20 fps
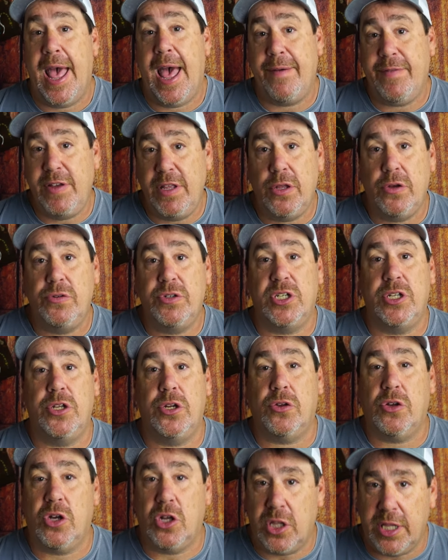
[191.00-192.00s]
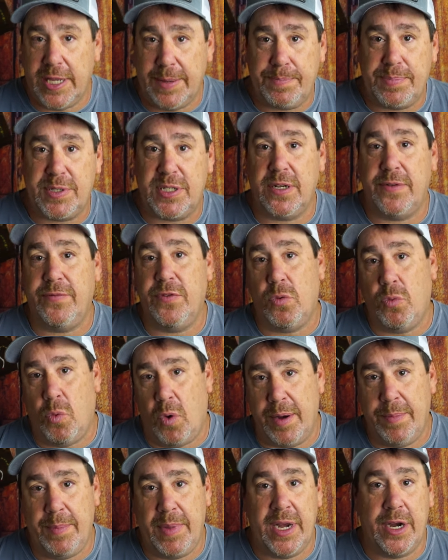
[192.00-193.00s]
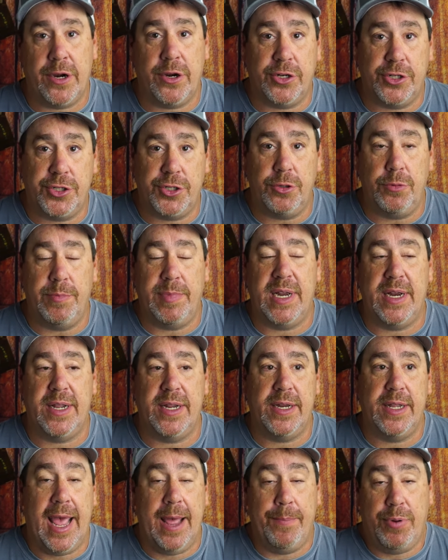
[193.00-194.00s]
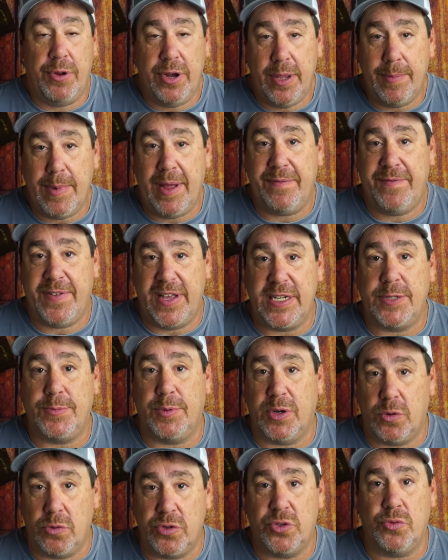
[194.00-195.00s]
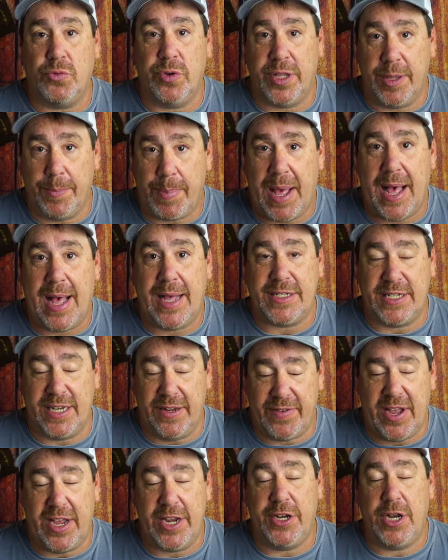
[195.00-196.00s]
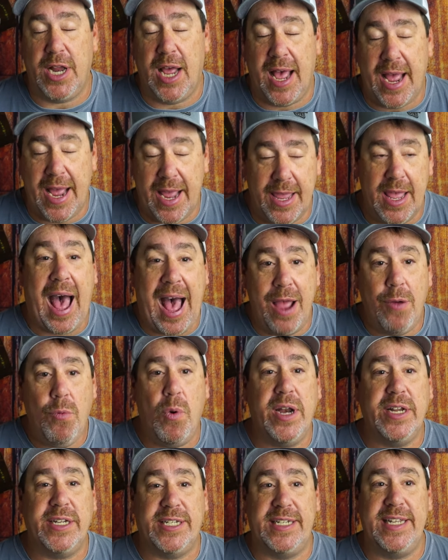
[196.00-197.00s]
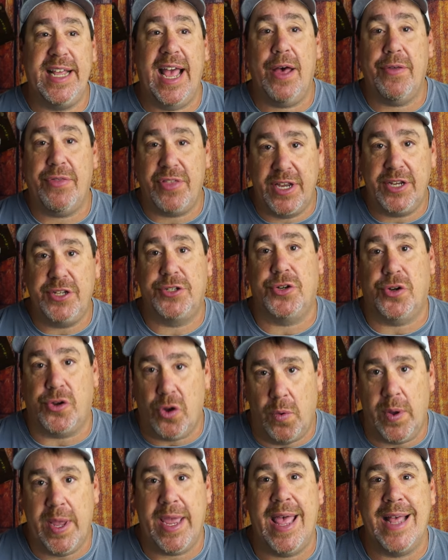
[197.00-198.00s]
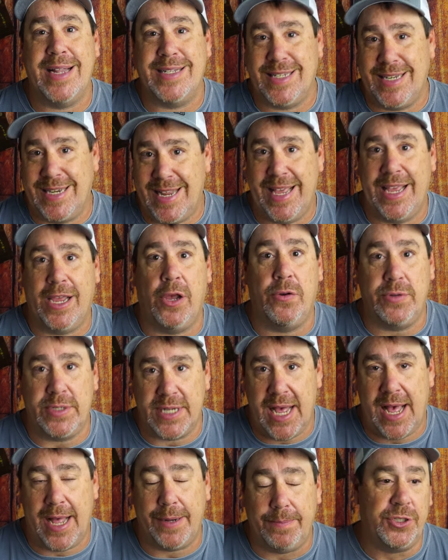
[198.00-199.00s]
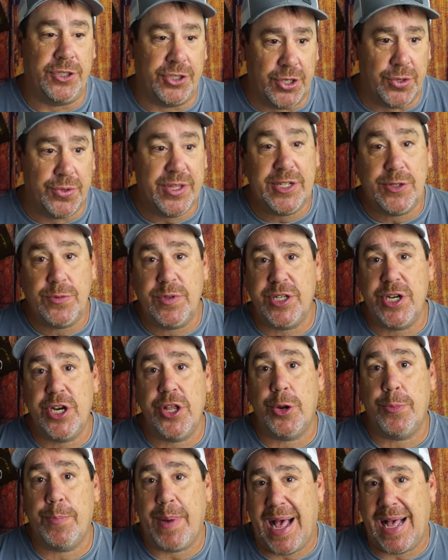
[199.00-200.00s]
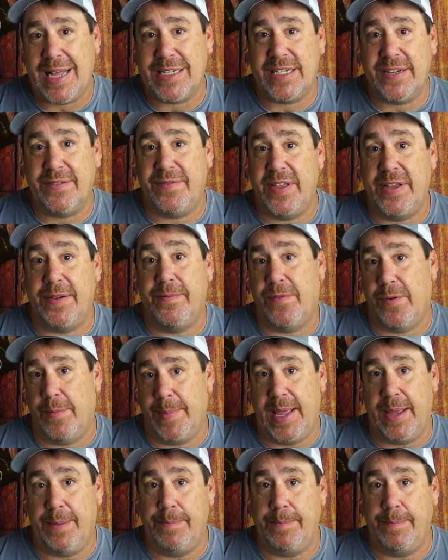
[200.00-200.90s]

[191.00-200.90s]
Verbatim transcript: having those little clips of the one minute or two minute and putting them on Facebook was really positive. I I, I want to see how things are going as the day goes on. So this was another positive thing for me.